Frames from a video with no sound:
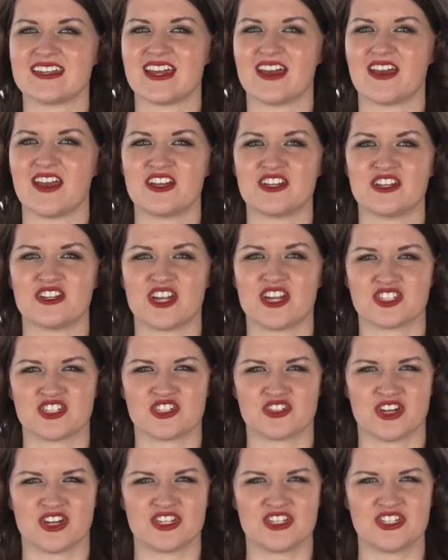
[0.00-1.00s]
out at your
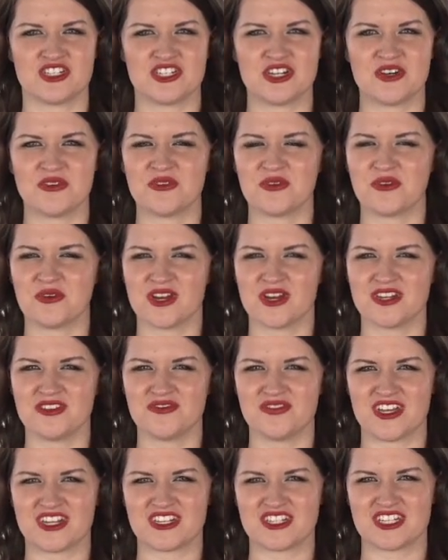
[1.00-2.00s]
next trade show or
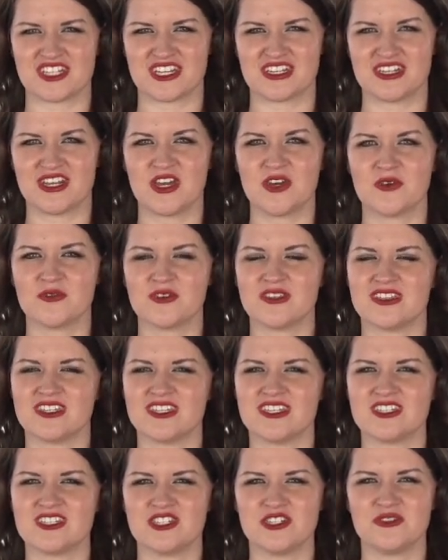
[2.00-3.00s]
convention with
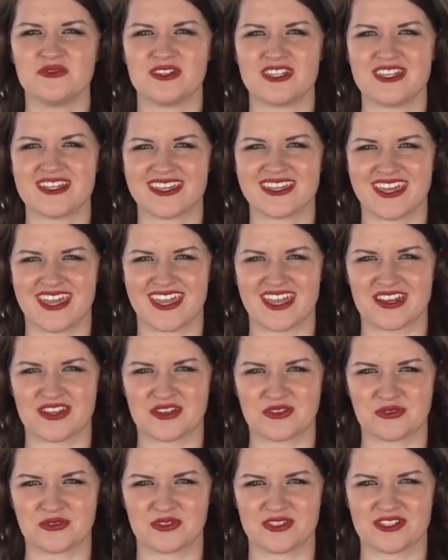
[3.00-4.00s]
these unique can
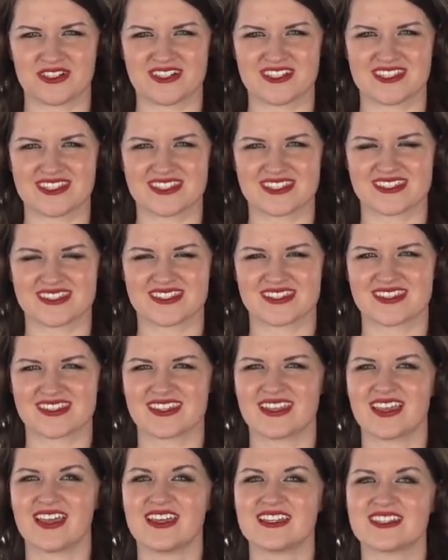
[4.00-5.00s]
coolers.
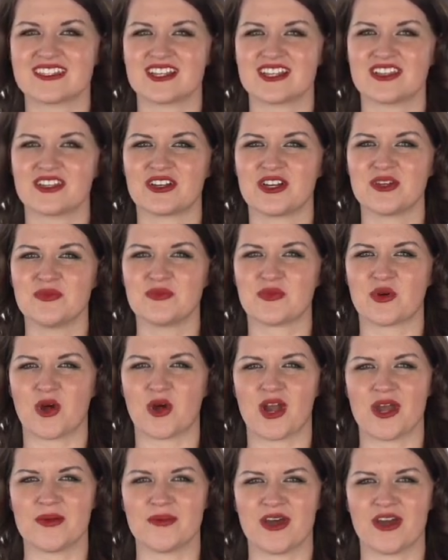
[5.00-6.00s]
To learn
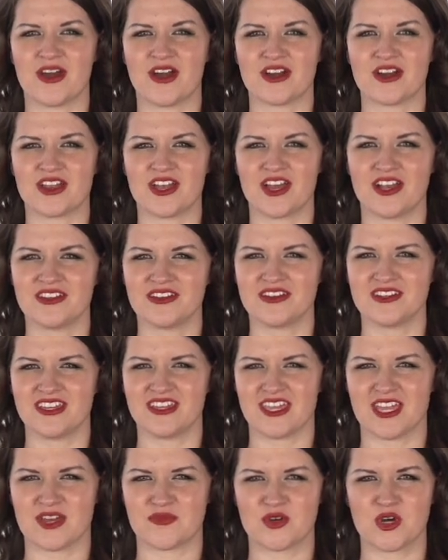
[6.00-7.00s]
more about our colored
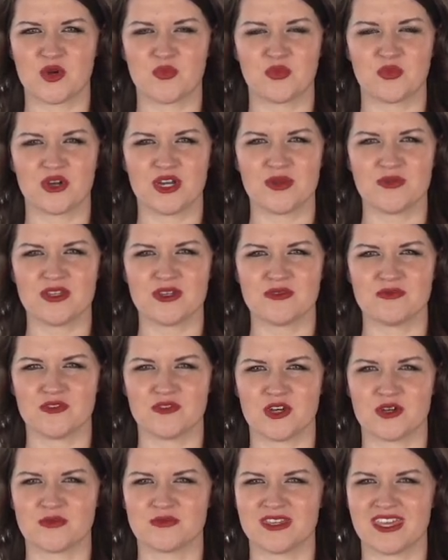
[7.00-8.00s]
camo premium
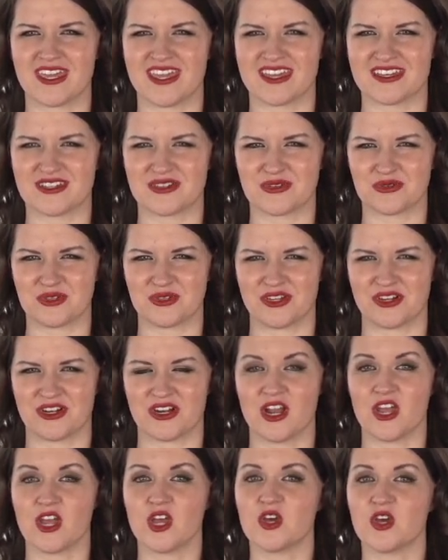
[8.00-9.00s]
foam can
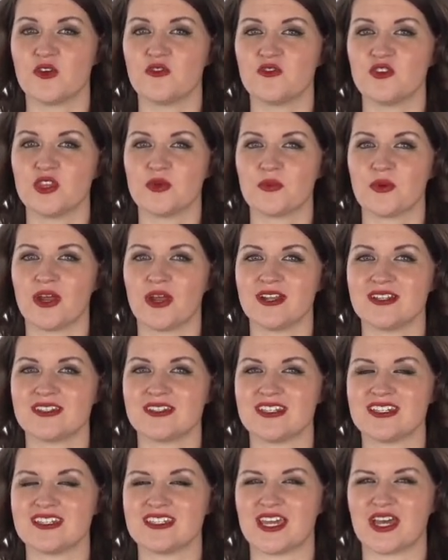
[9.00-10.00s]
cooler, view the product
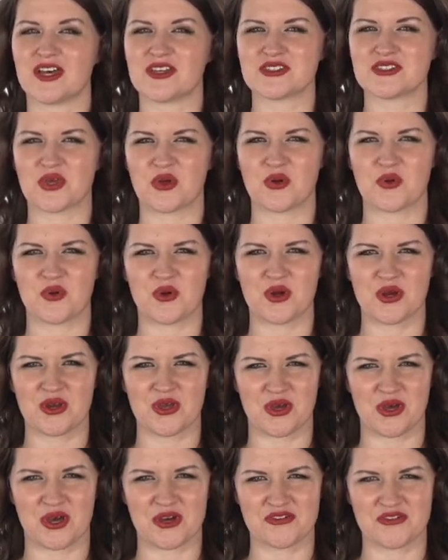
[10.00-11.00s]
details or
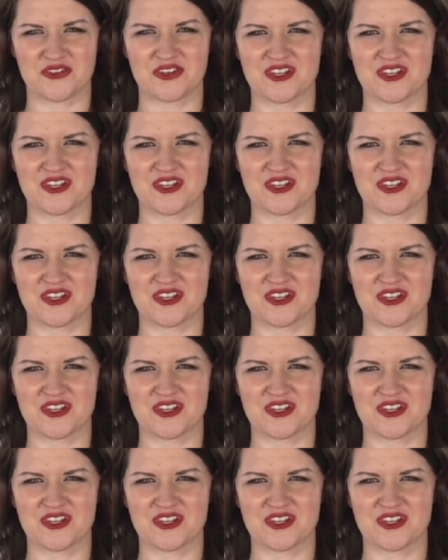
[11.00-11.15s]
call for